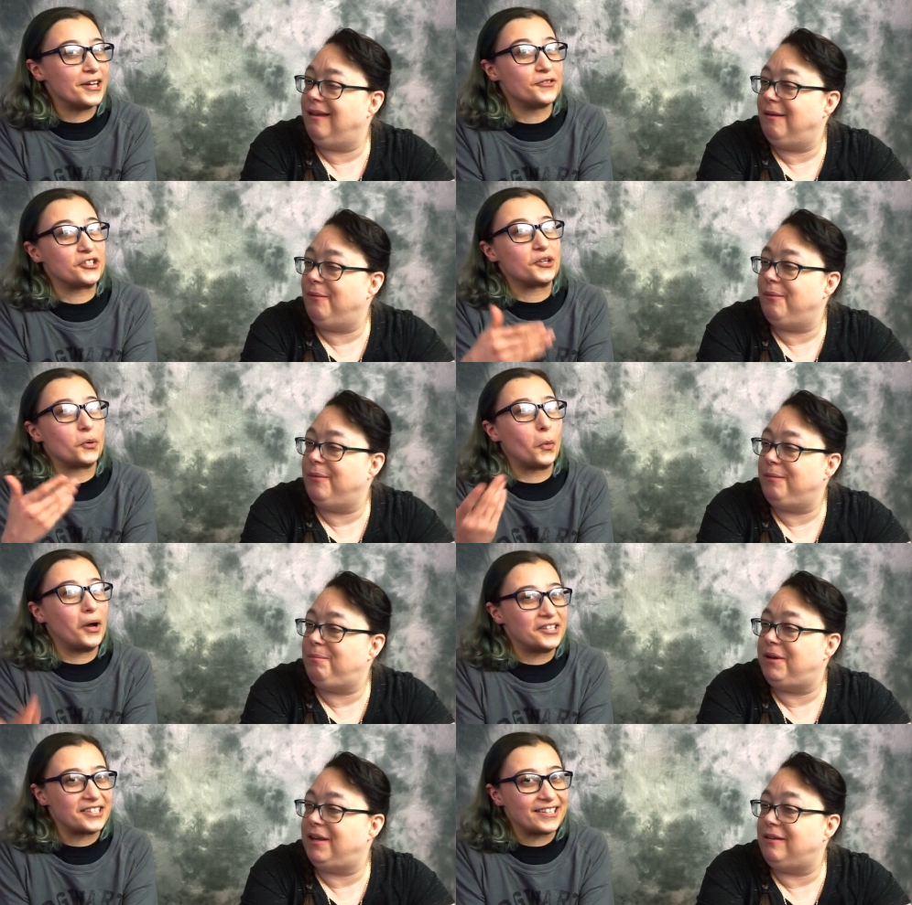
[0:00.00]
Speaker 1: if she
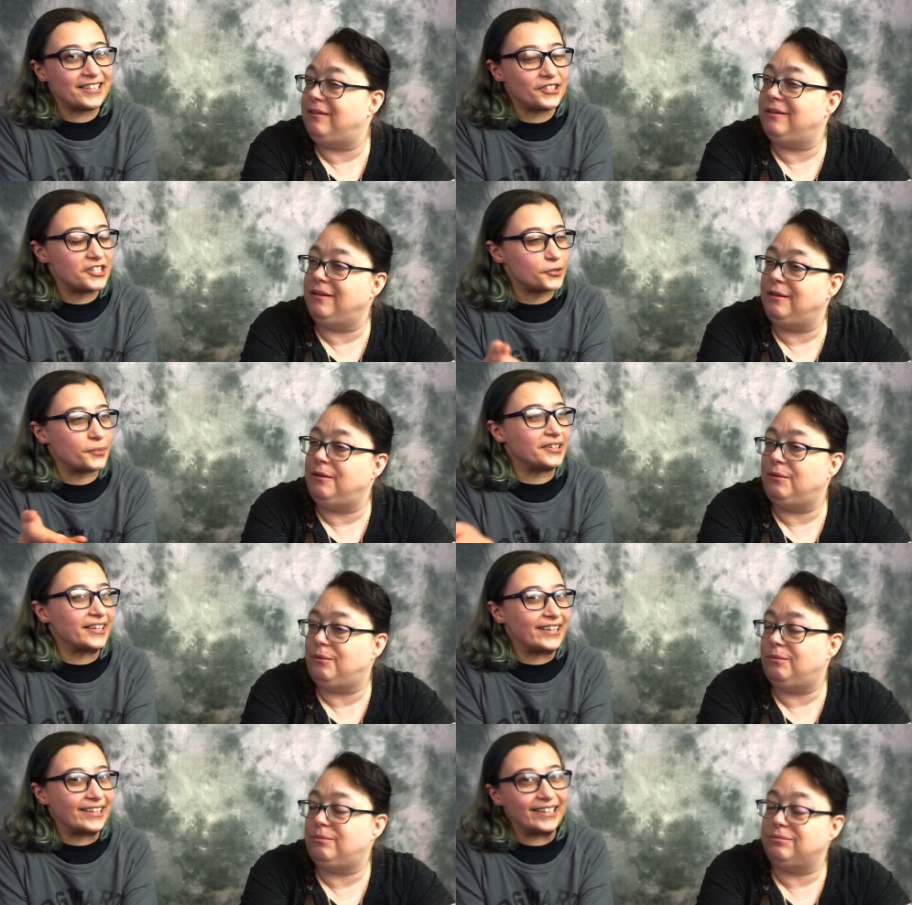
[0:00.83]
wasn't at least
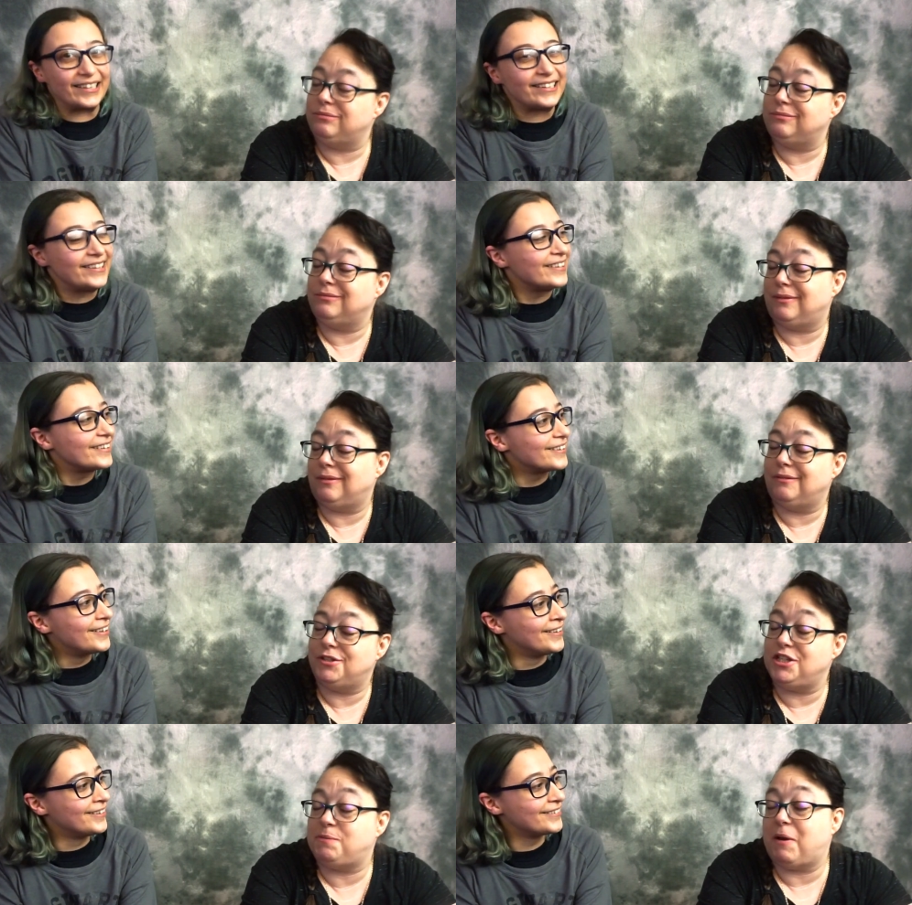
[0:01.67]
related.
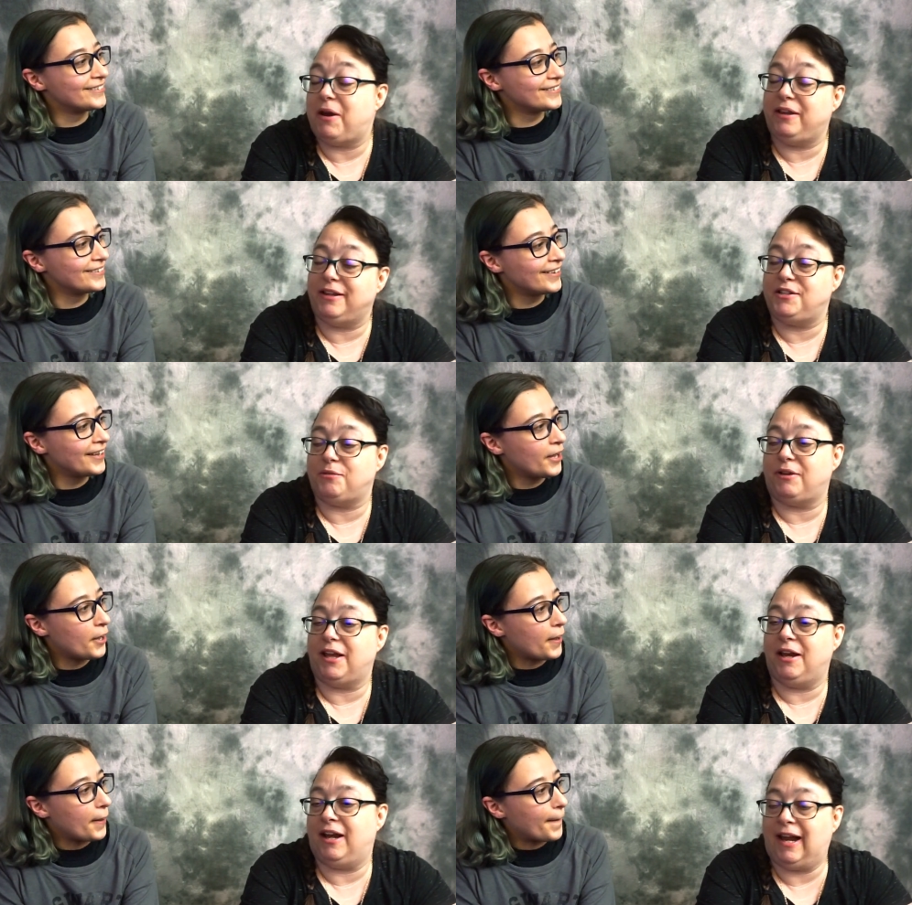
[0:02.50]
Speaker 2: She's probably at least
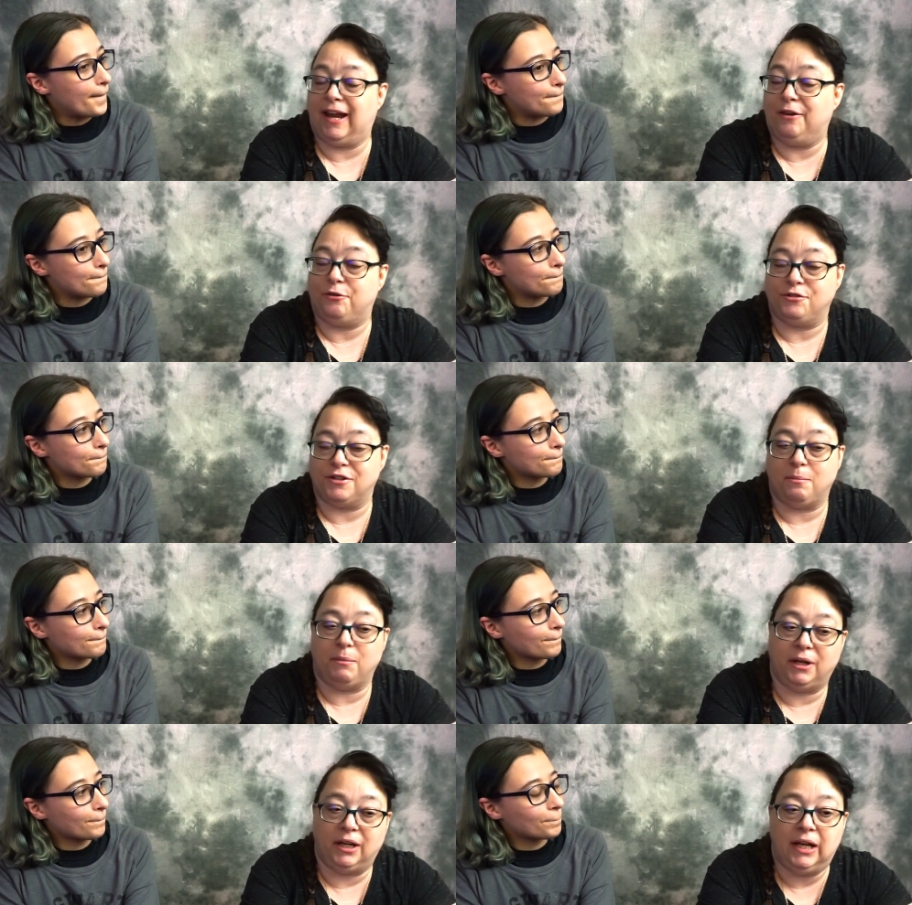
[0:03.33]
related an aunt or
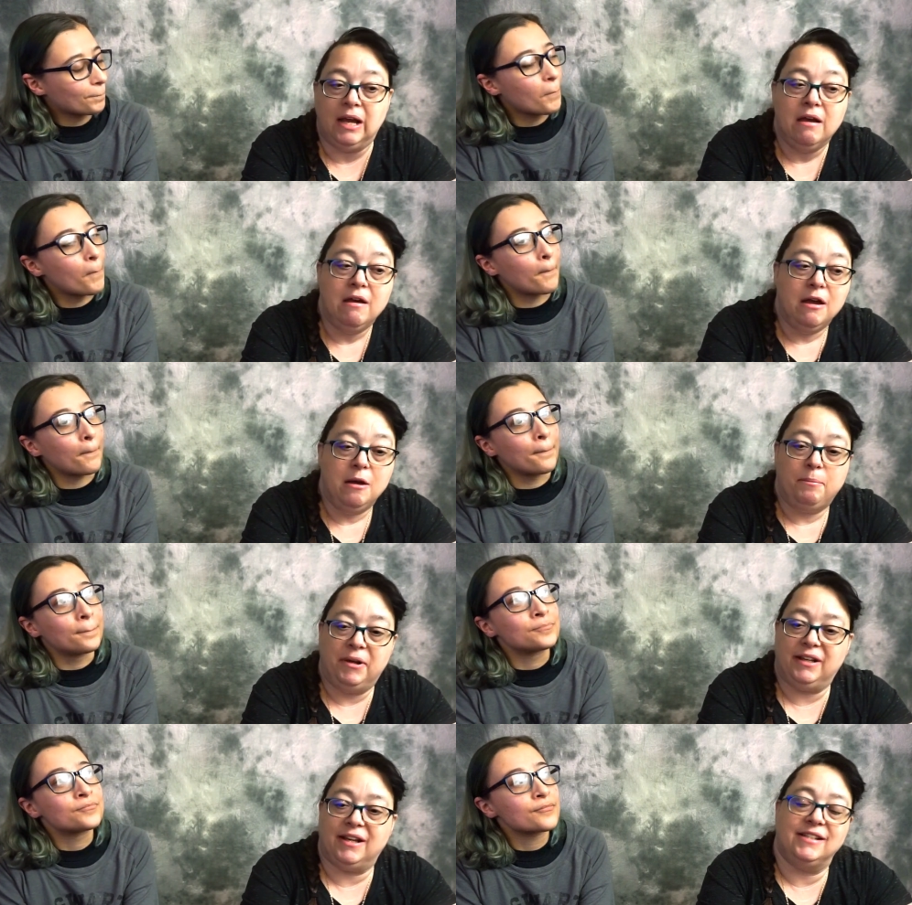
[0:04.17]
somebody. Mm -hmm. But
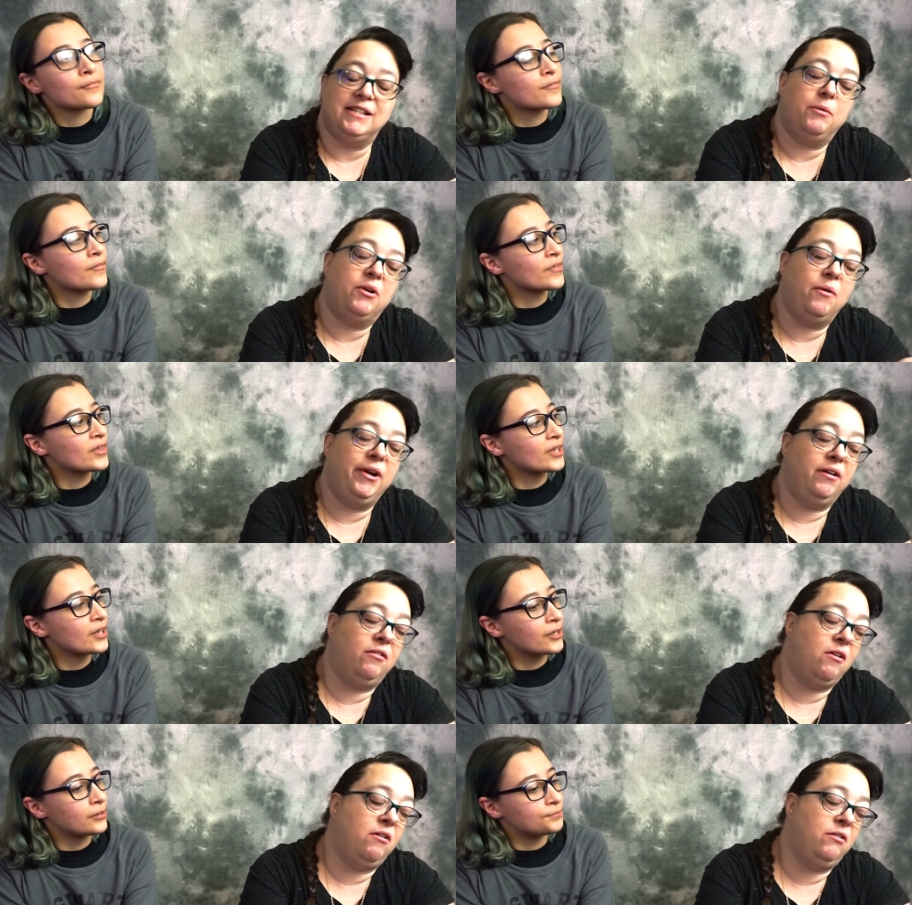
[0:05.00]
because they were going
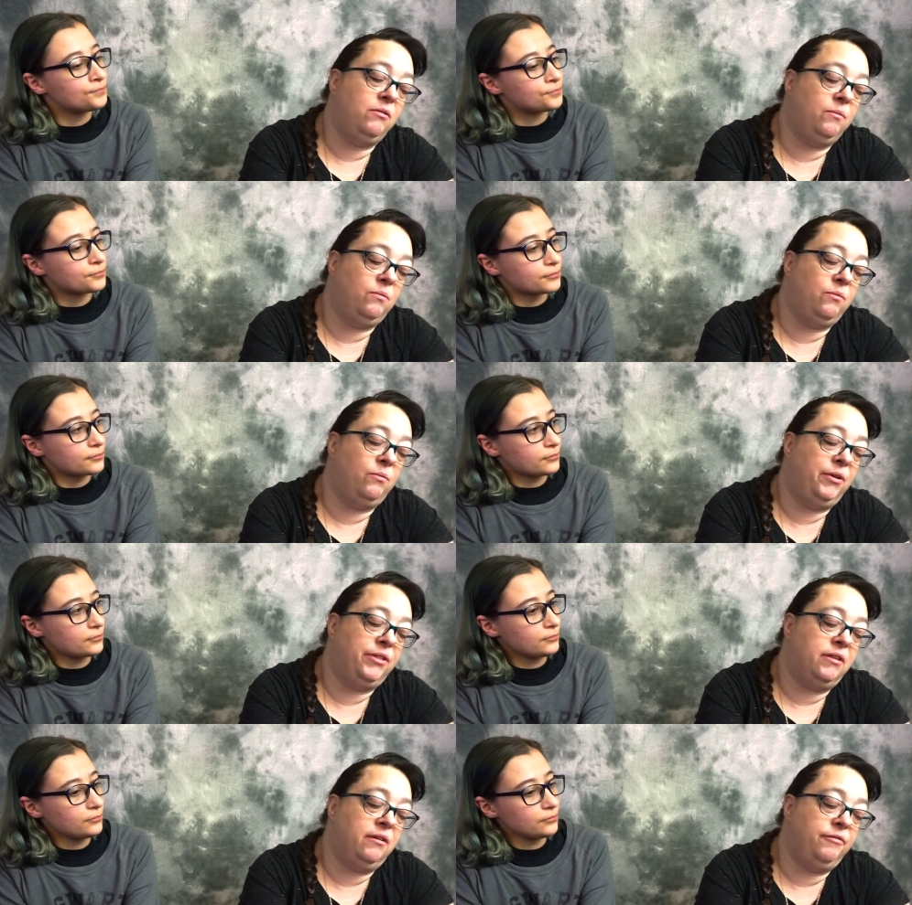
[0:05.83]
along
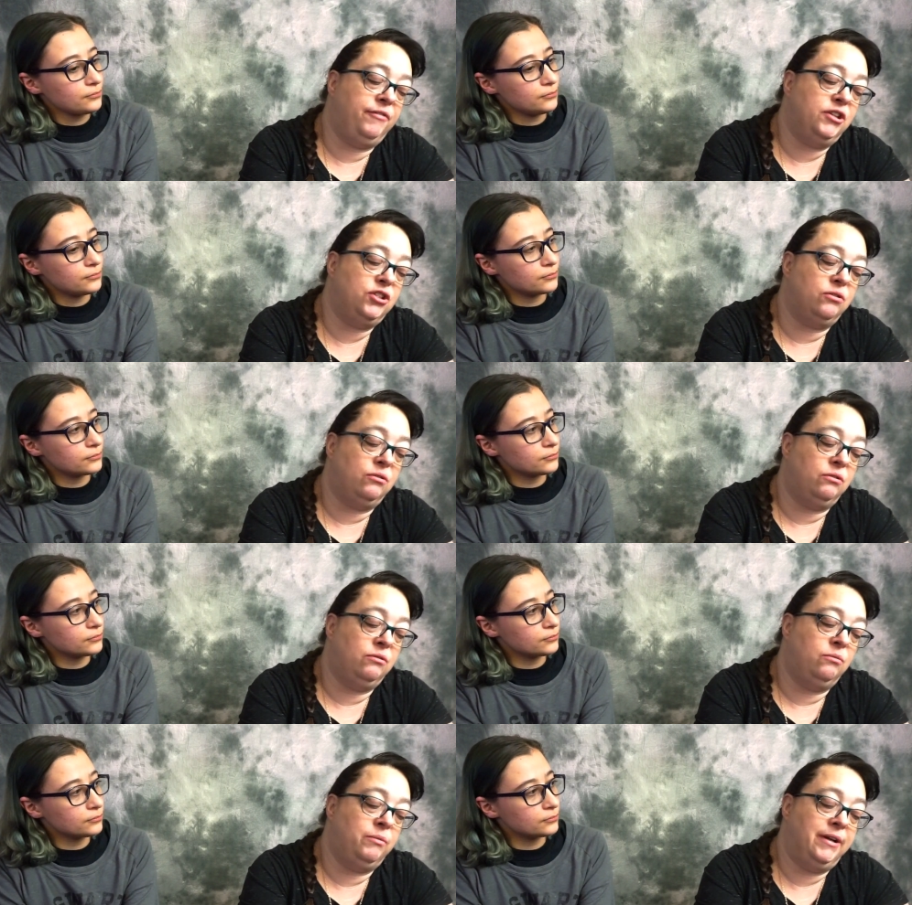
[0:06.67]
with the
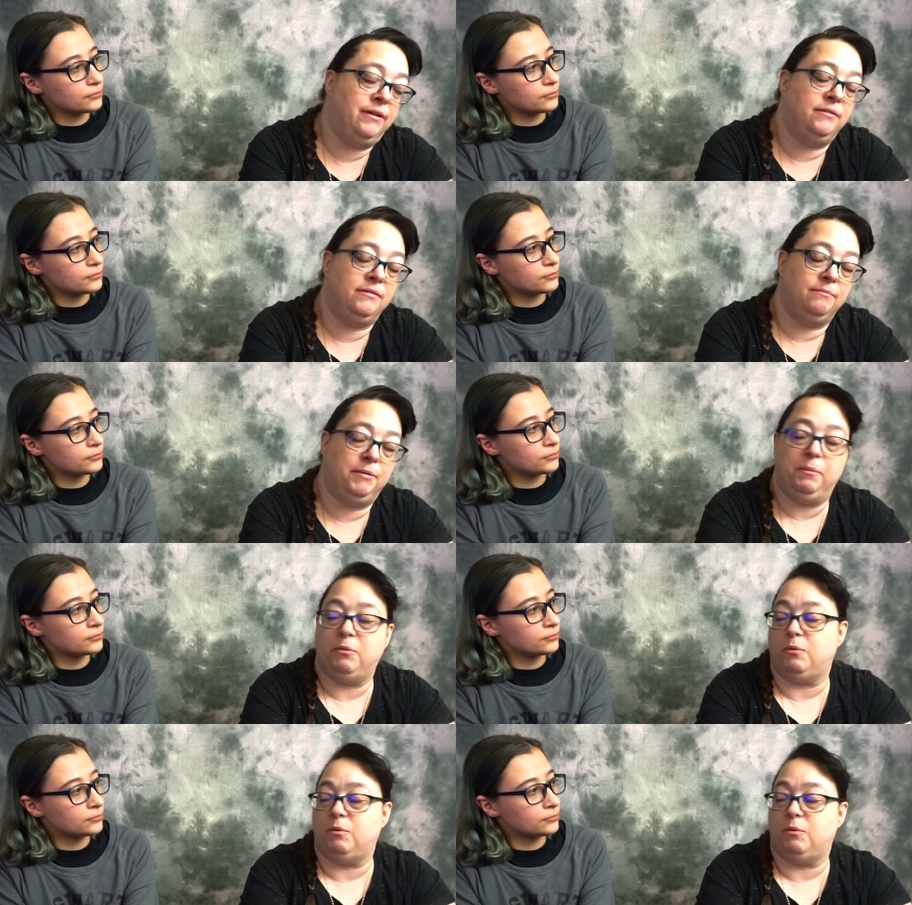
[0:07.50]
official when people